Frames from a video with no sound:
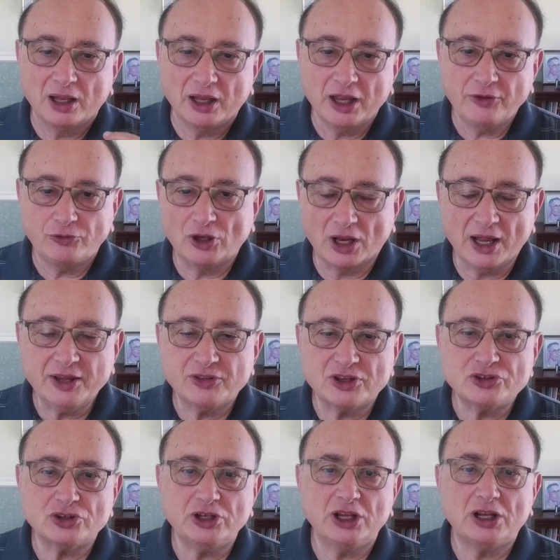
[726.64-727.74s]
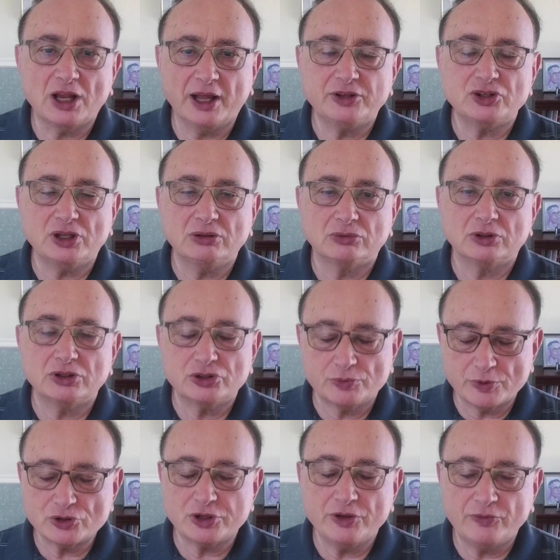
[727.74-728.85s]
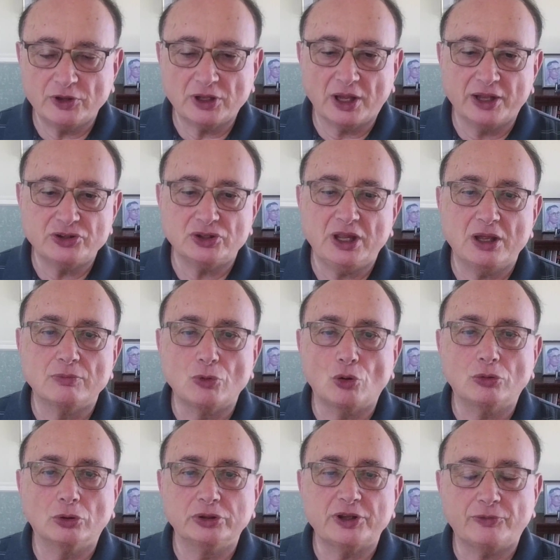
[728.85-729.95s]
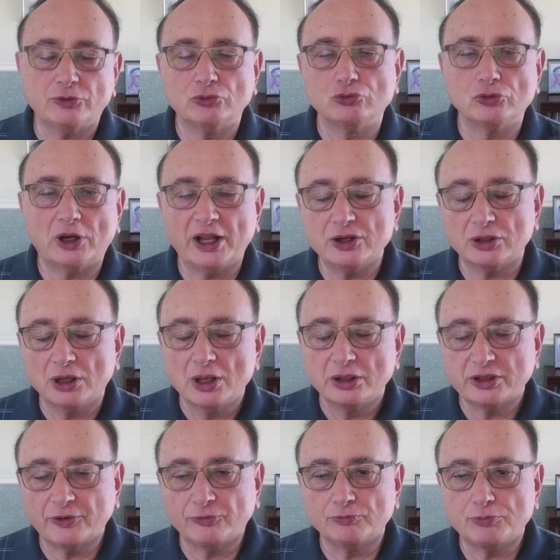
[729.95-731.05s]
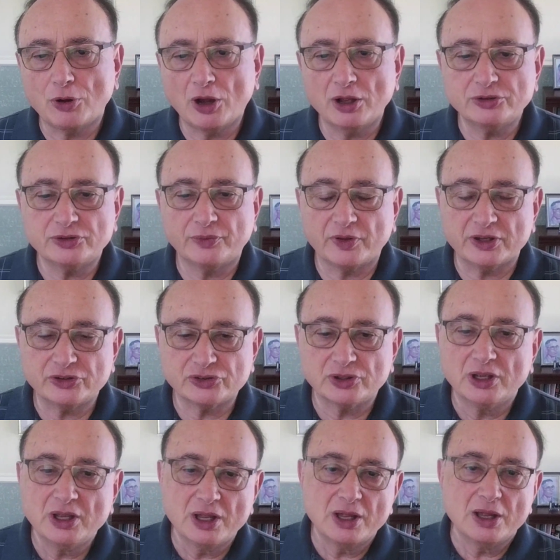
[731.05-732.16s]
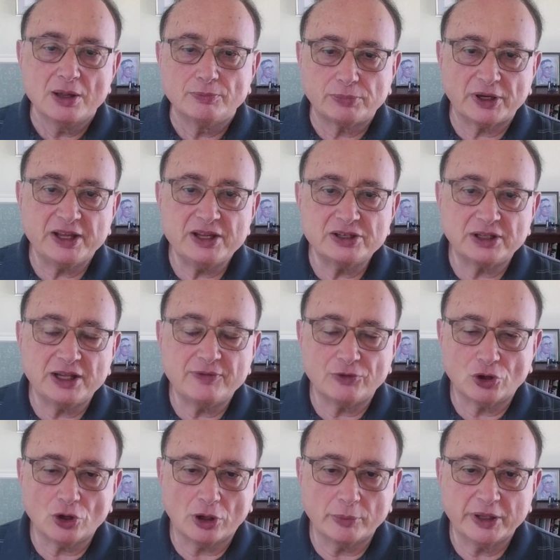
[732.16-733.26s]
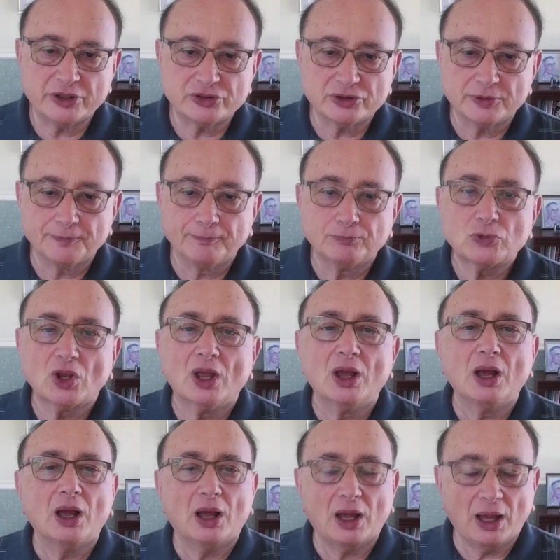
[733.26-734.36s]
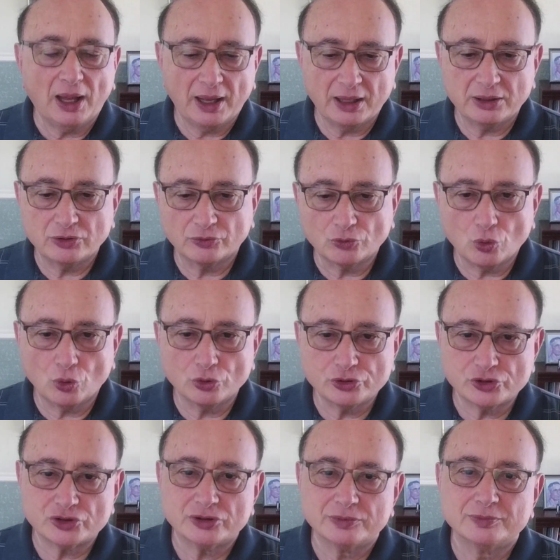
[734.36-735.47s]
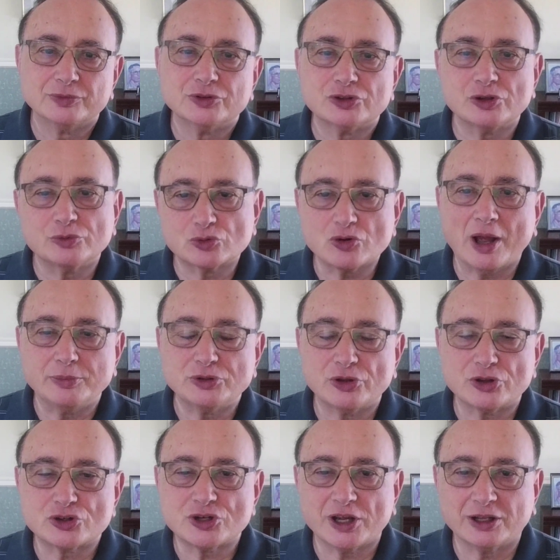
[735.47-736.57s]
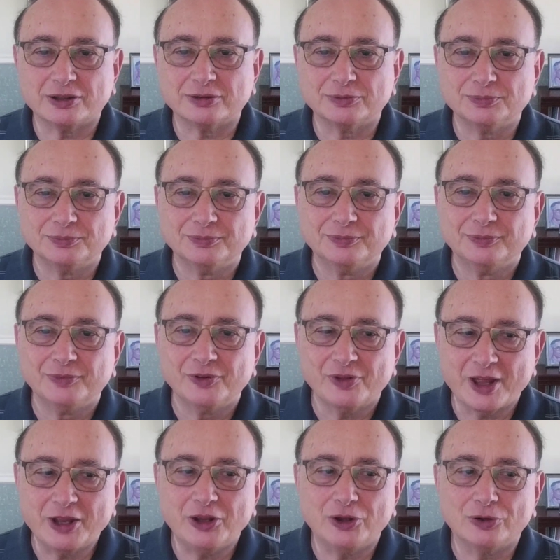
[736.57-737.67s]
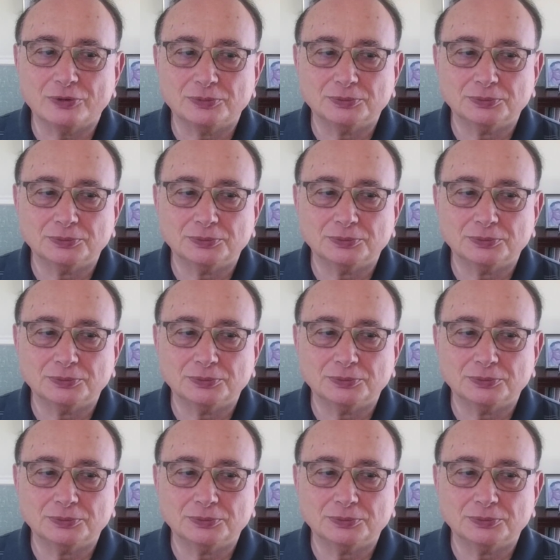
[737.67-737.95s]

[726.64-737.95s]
If you like this and you'd like to, especially if you'd like to hear more on different parts of this, please leave a comment. And of course, subscribe to the channel. Thank you.